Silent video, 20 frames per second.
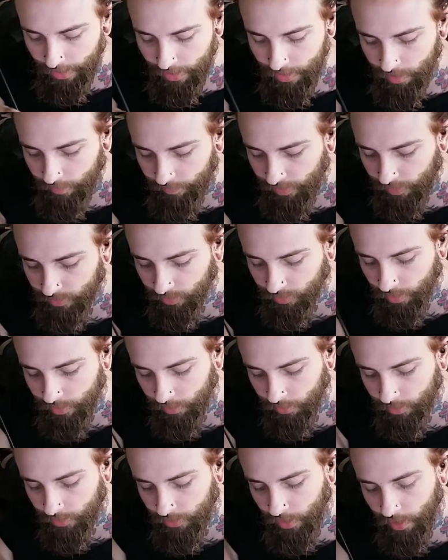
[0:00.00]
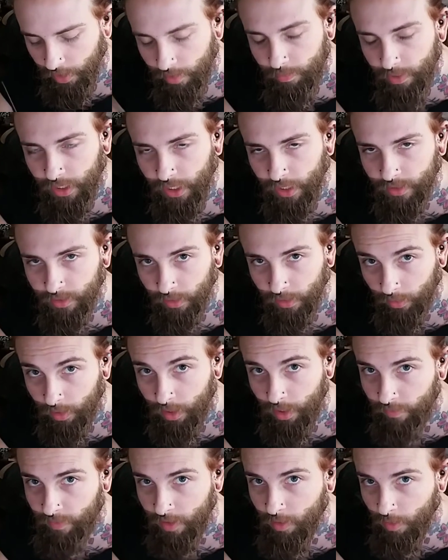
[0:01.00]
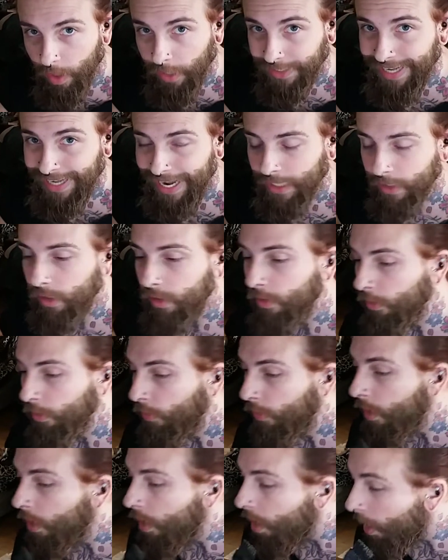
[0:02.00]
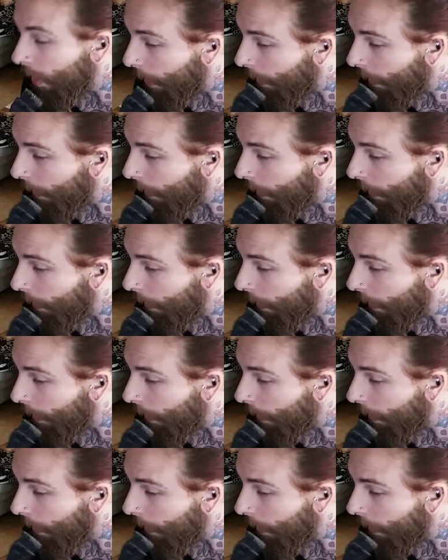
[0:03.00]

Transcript: any of this on your skin because it'll give you a tattoo.